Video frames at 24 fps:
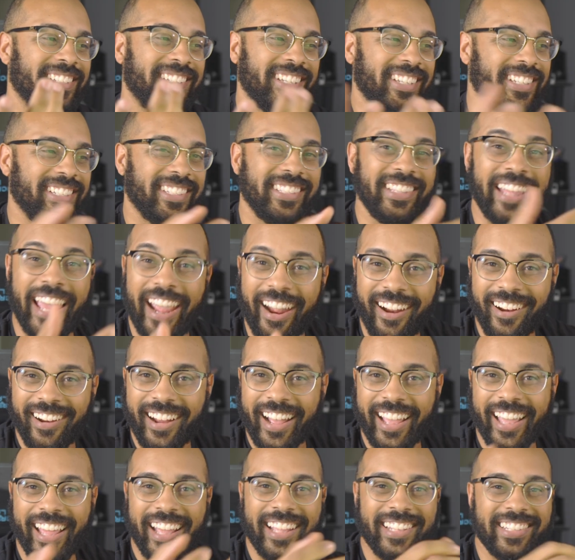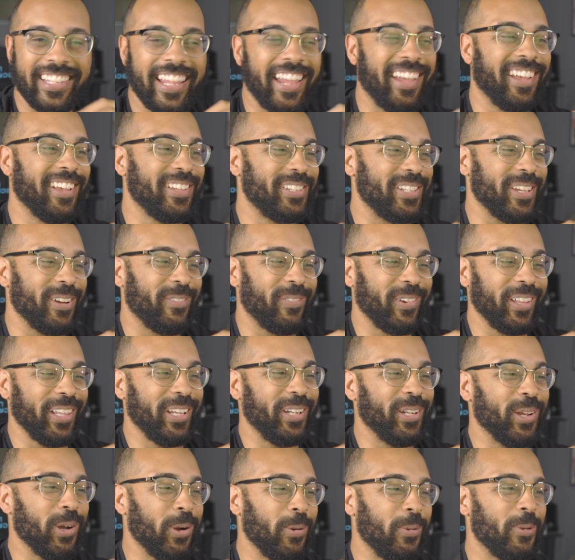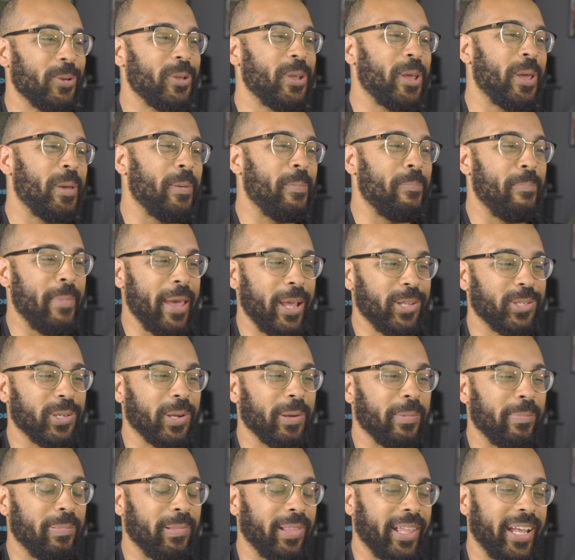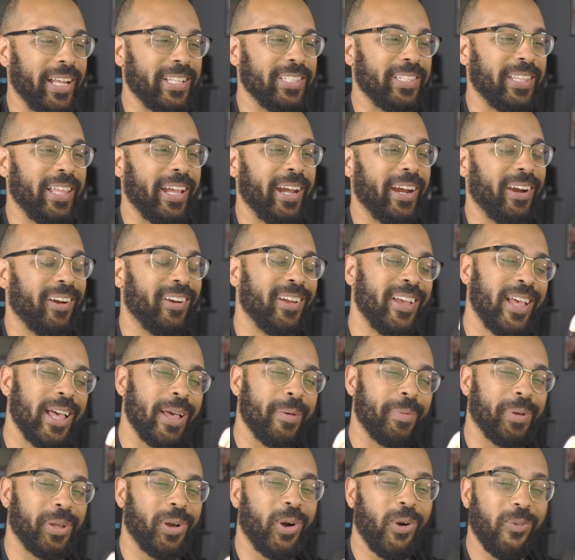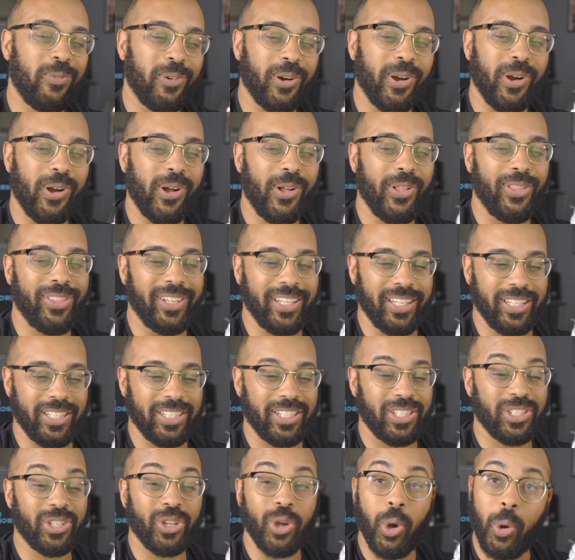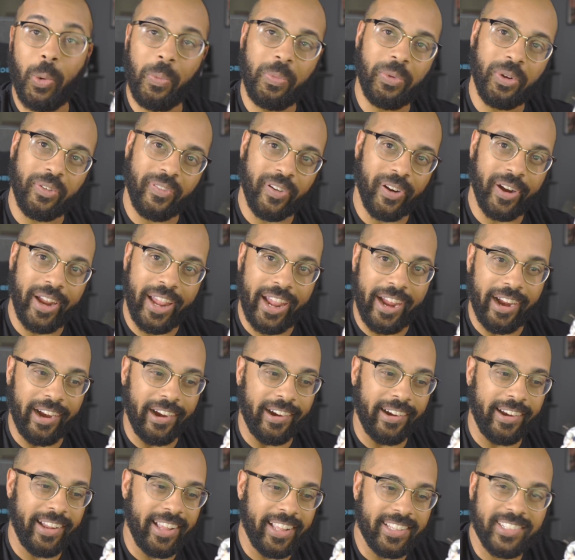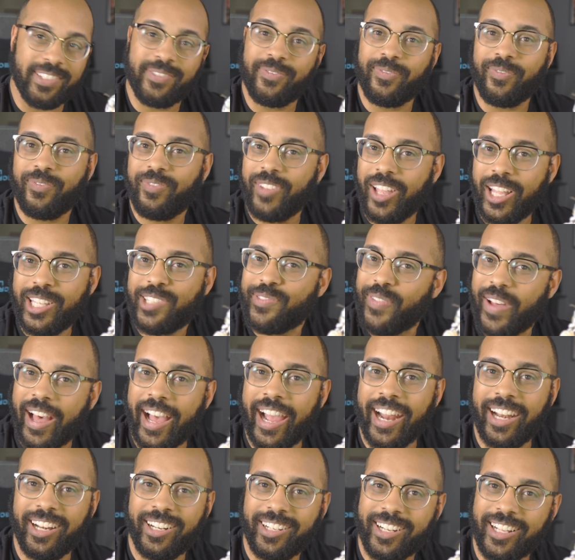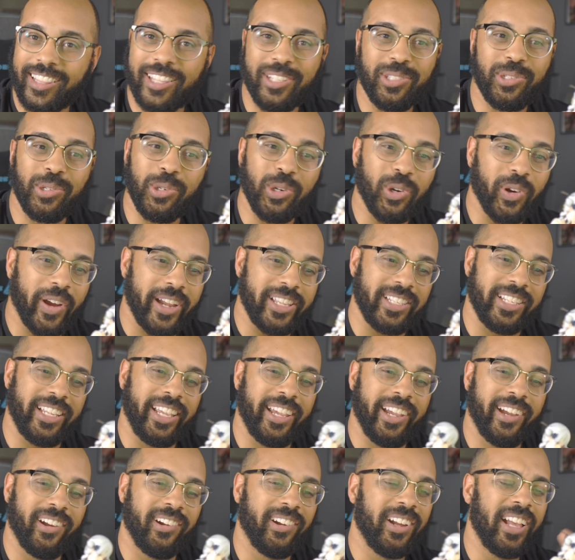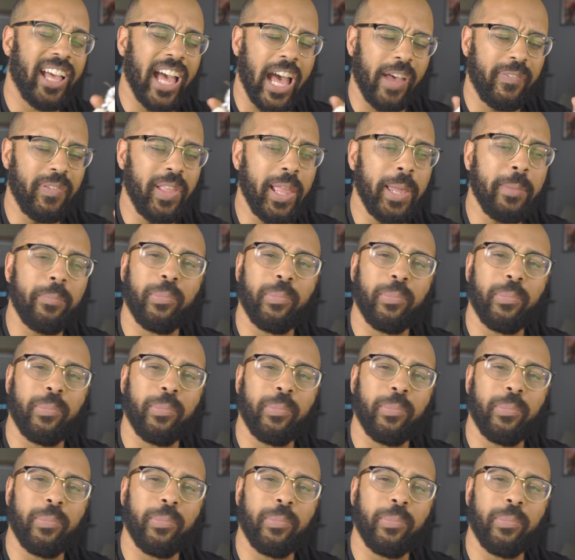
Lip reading: just there, I guess. So really no major complaints there. But overall, the sculpt of her hair, it's fine. Nothing too crazy here. I feel like